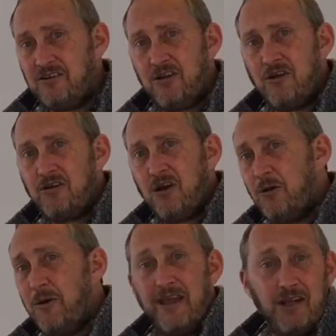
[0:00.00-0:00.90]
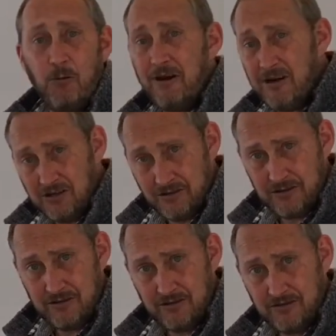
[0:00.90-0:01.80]
don't go anywhere else.
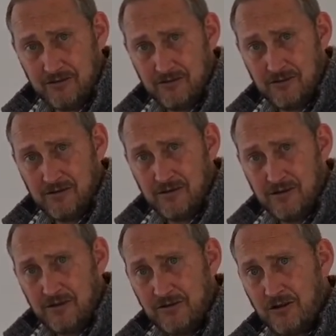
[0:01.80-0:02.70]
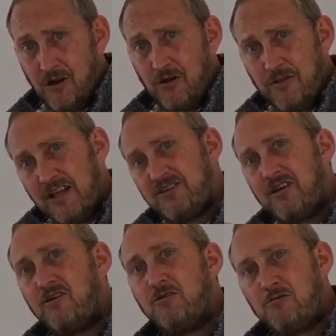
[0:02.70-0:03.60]
So that's the
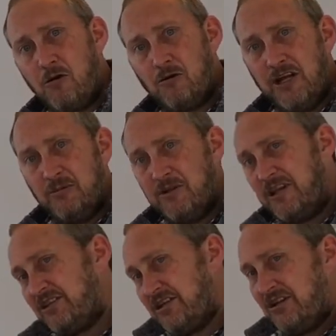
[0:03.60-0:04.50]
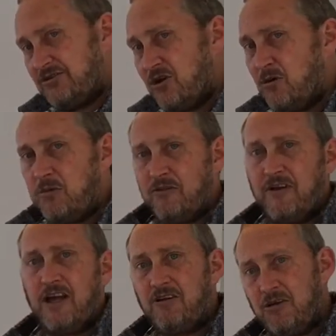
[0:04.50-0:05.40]
control element. That's an example of
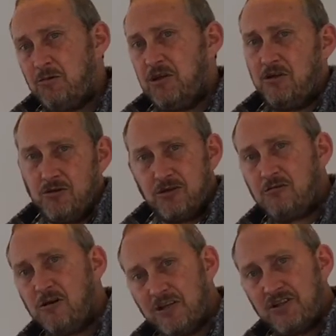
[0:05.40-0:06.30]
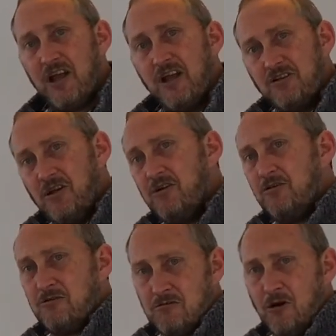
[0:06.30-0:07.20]
how you would use a trust to
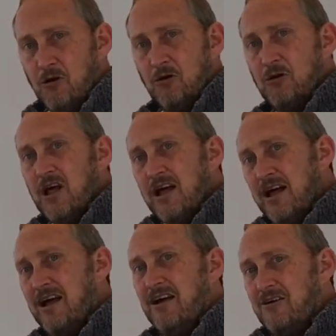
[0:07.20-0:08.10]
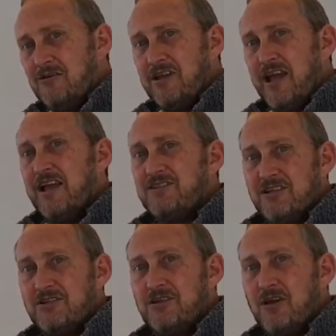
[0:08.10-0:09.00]
control how the
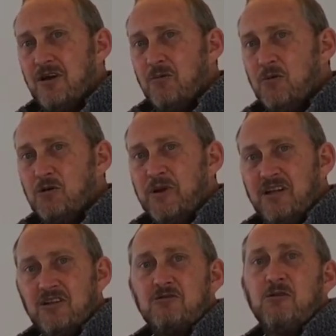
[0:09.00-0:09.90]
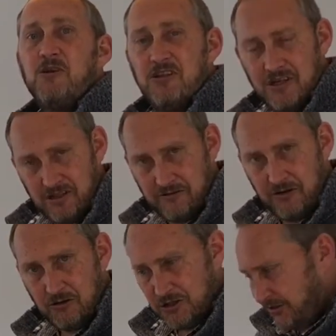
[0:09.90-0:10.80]
assets will be distributed in the
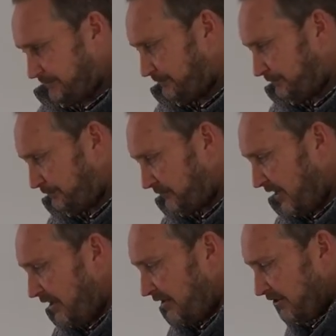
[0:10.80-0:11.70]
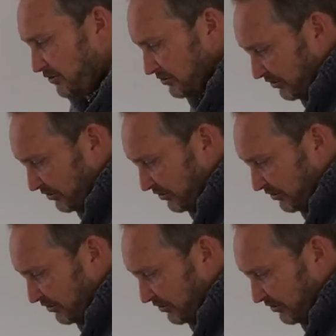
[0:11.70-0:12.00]
future. There's also